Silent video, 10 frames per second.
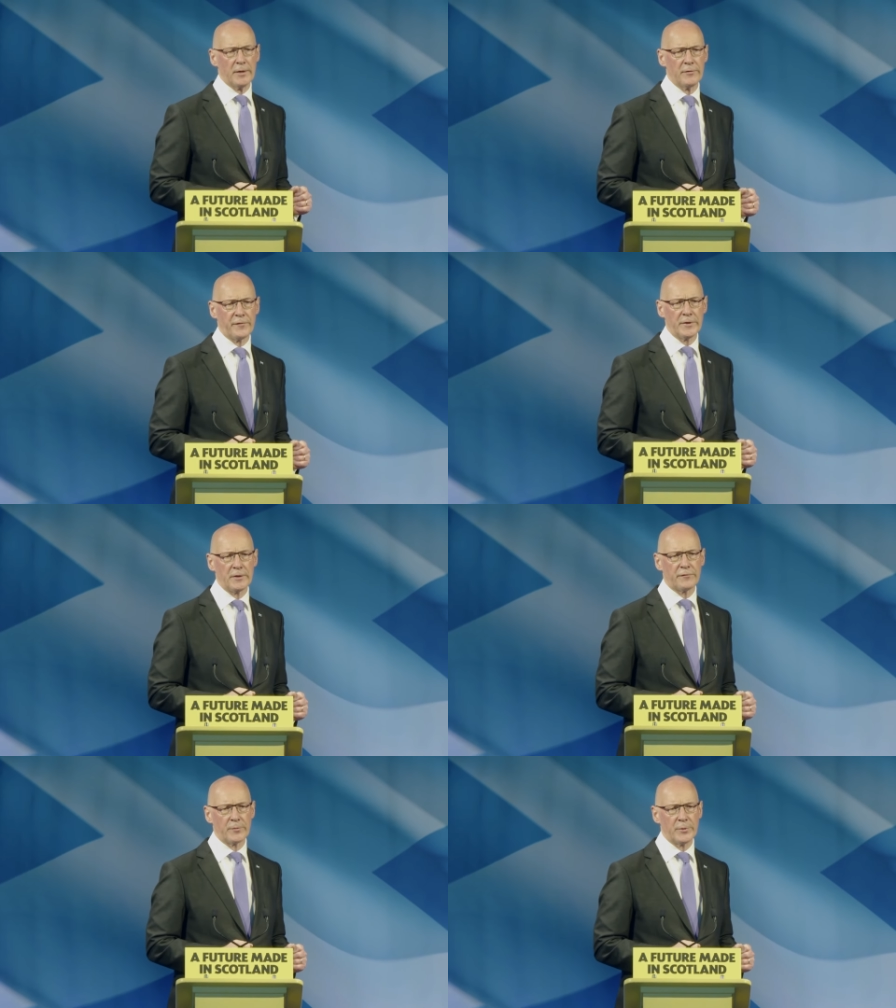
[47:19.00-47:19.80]

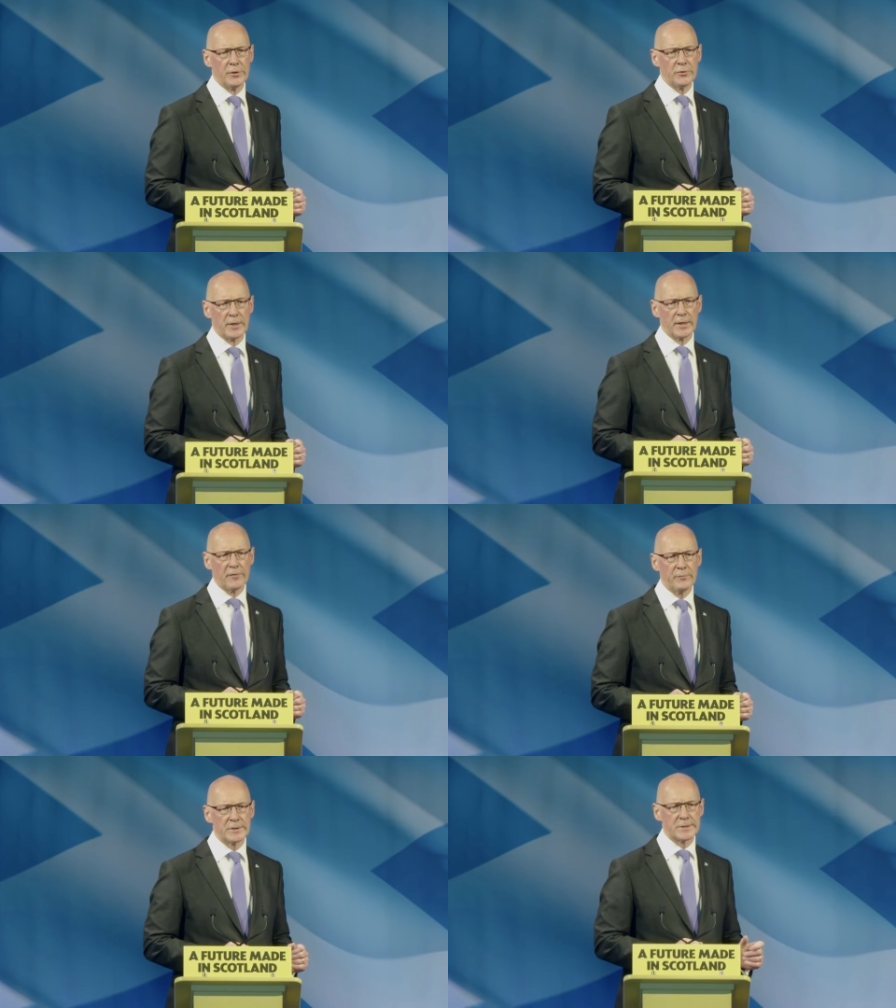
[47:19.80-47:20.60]
funding from the UK
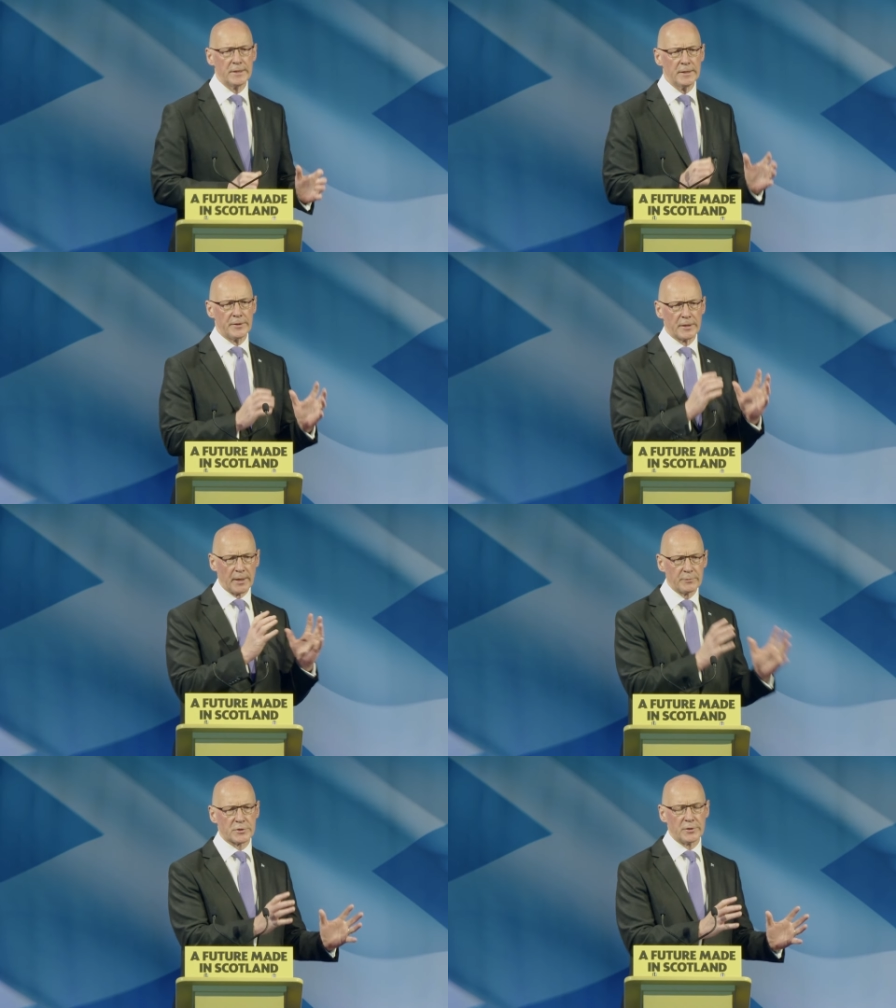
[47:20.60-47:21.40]
government that
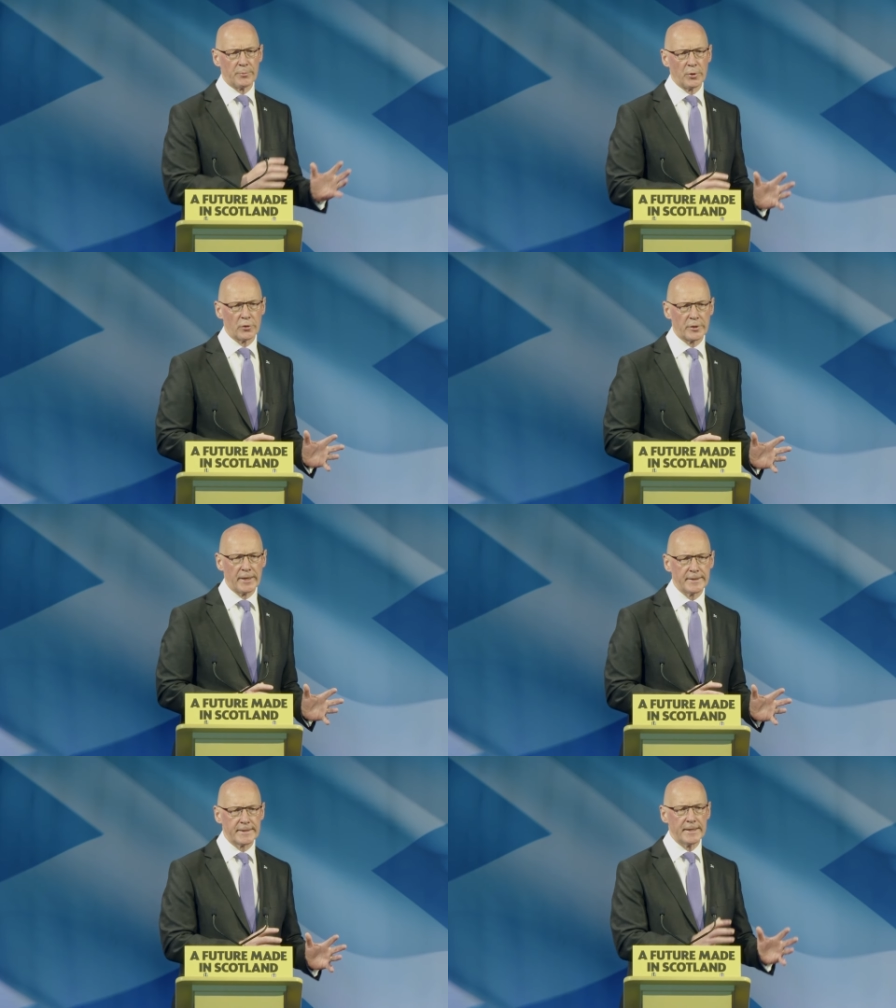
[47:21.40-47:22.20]
comes from the block
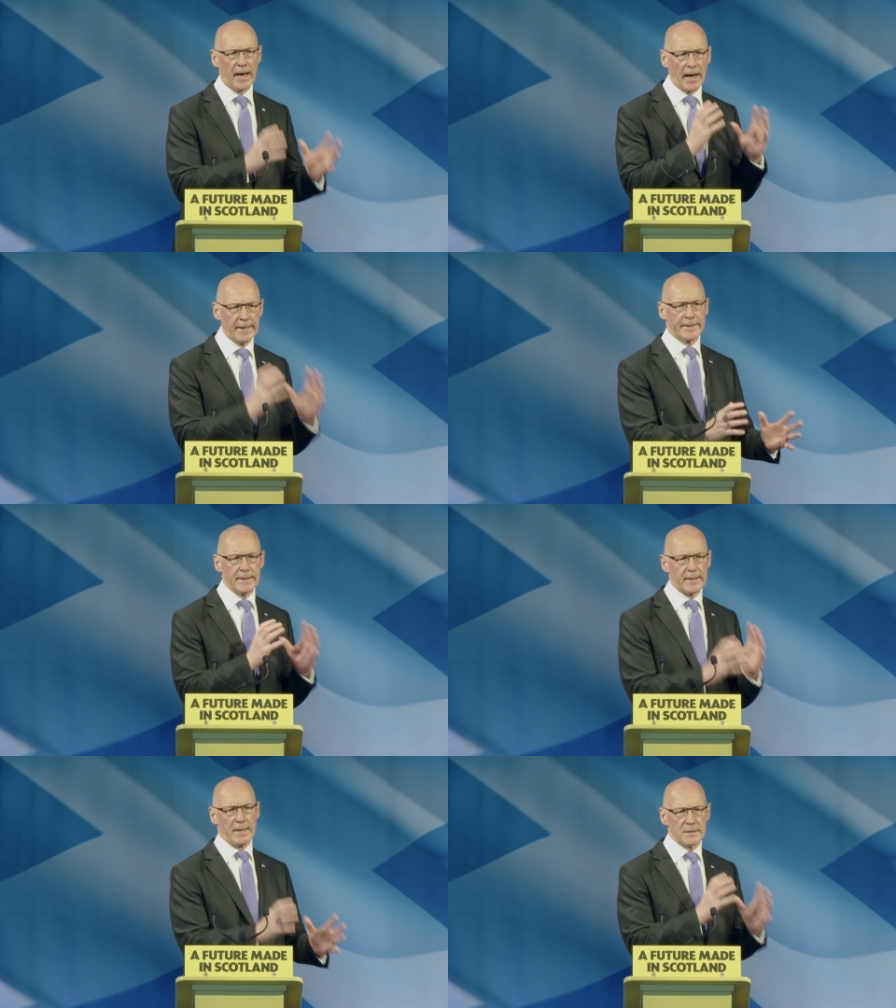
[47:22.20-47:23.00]
grant, and
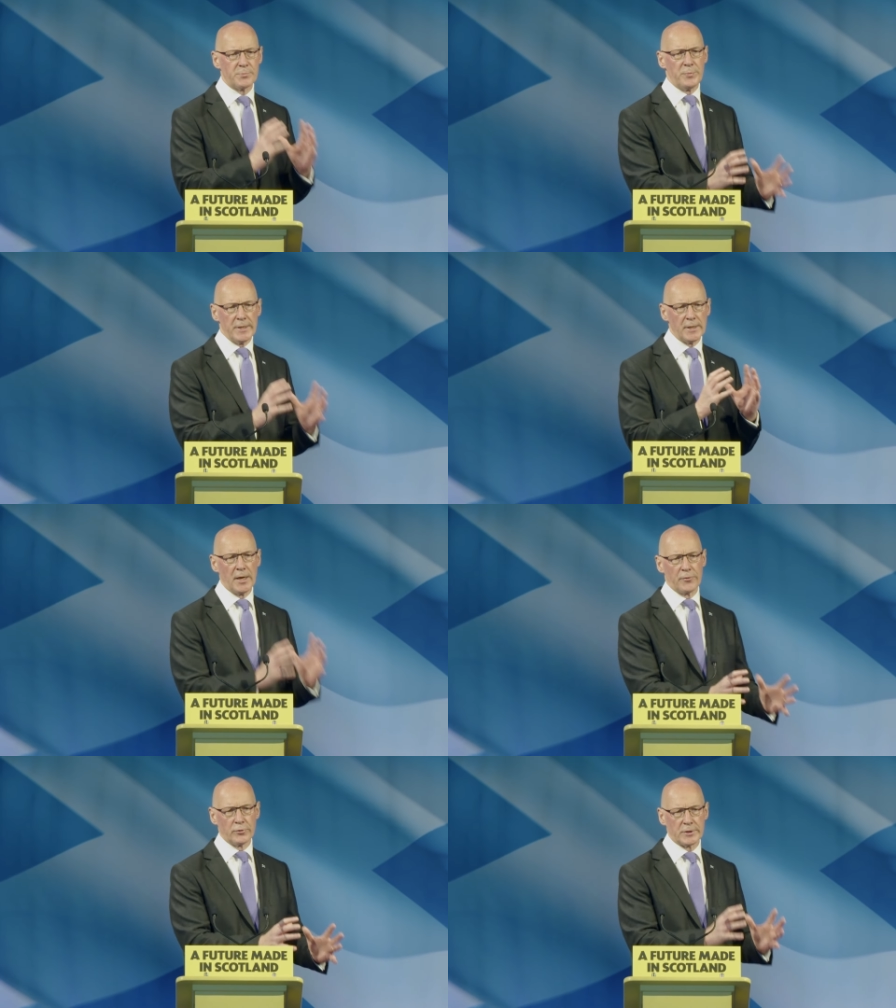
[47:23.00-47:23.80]
it is being
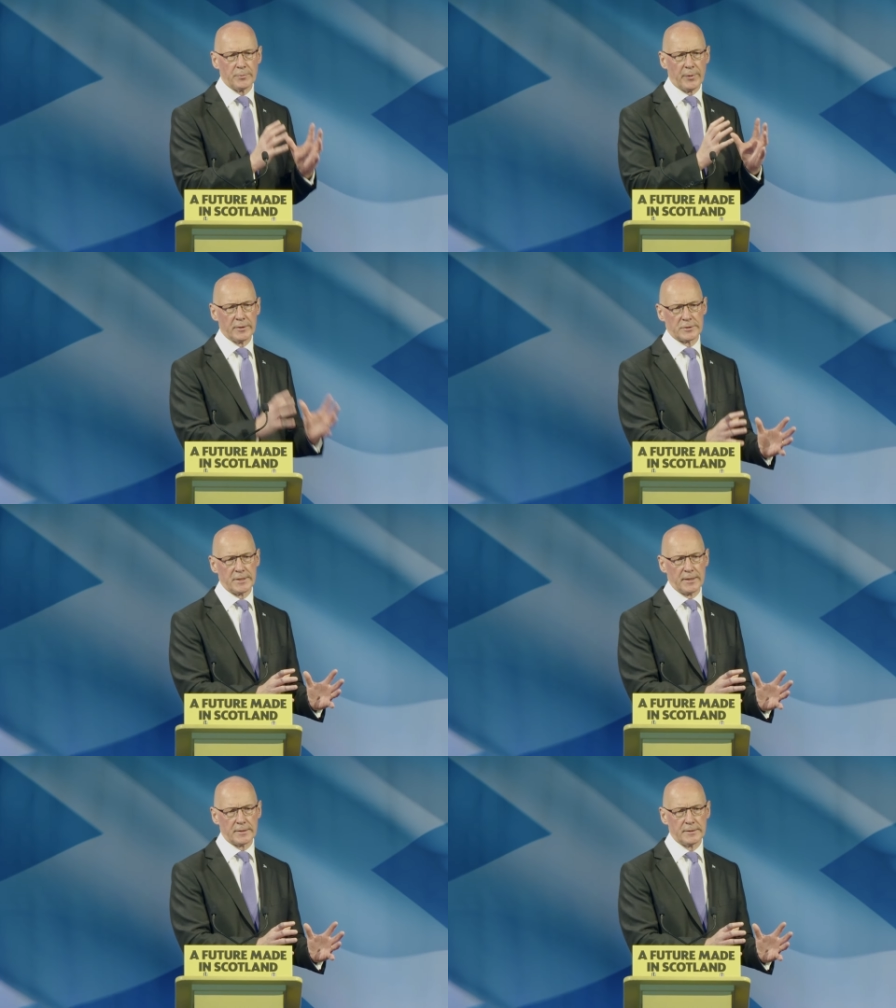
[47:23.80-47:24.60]
eroded by
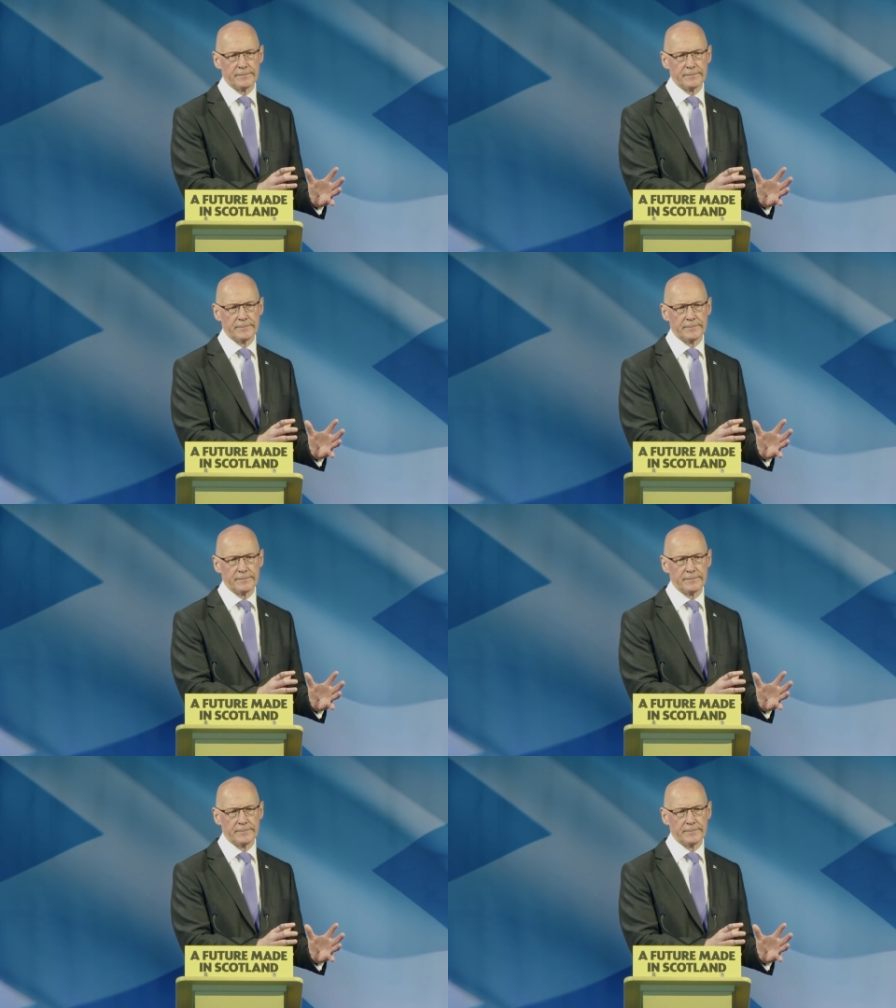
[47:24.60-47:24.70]
austerity.